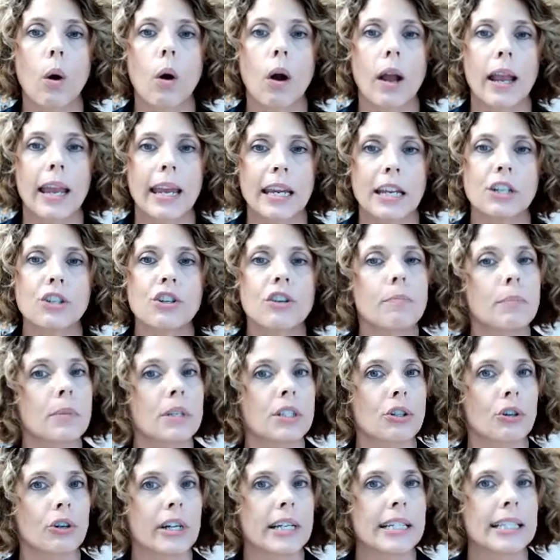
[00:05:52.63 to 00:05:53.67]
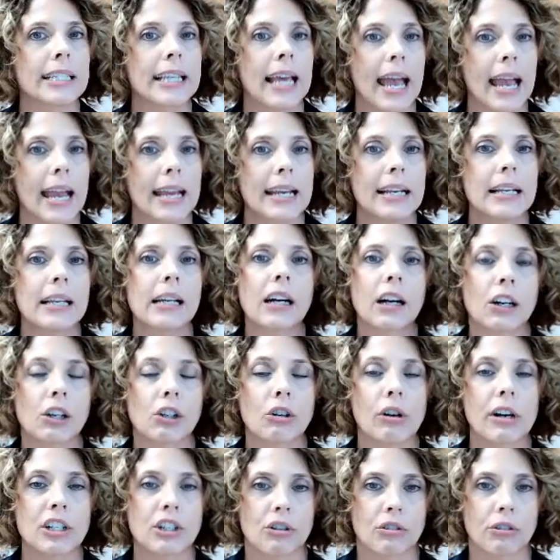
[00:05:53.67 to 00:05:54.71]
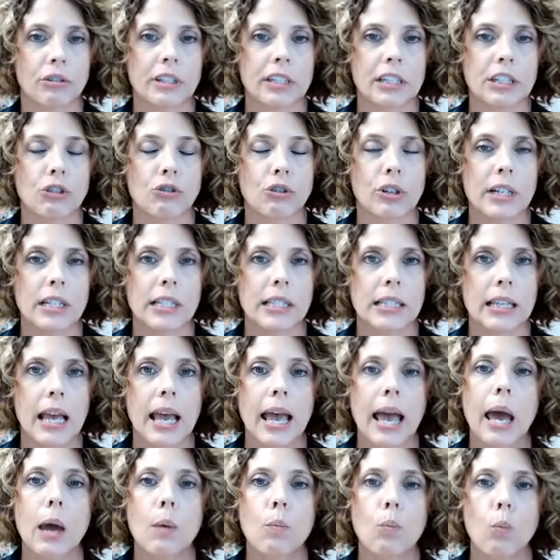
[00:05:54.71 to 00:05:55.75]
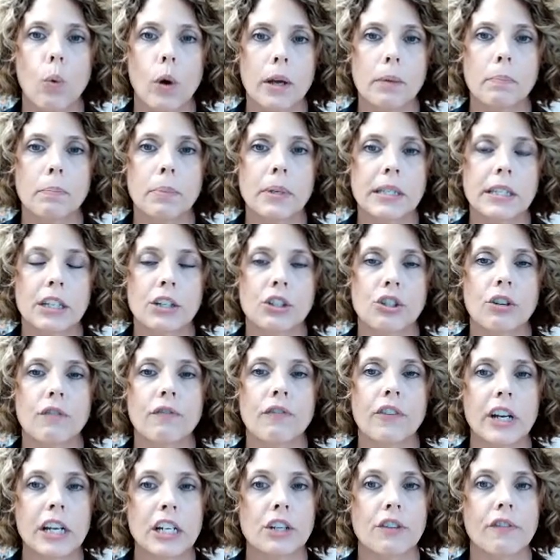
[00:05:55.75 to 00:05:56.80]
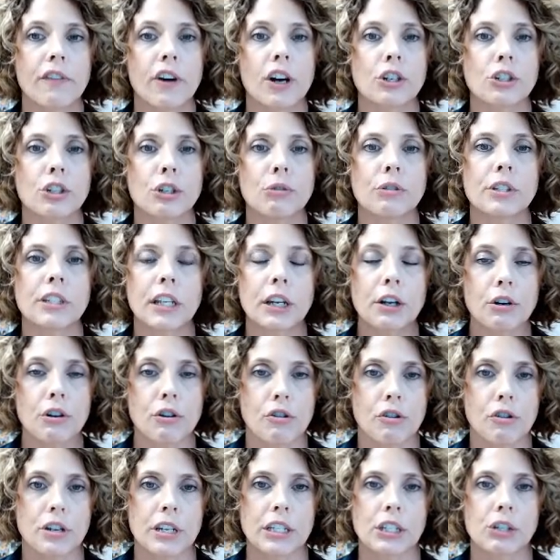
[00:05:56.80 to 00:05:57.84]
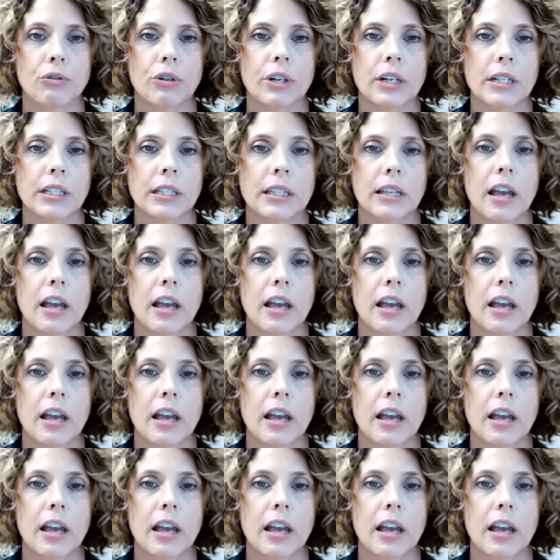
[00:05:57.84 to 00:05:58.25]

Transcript: each of Missouri's 8 congressional districts and 1 position for each of our 2 senator districts.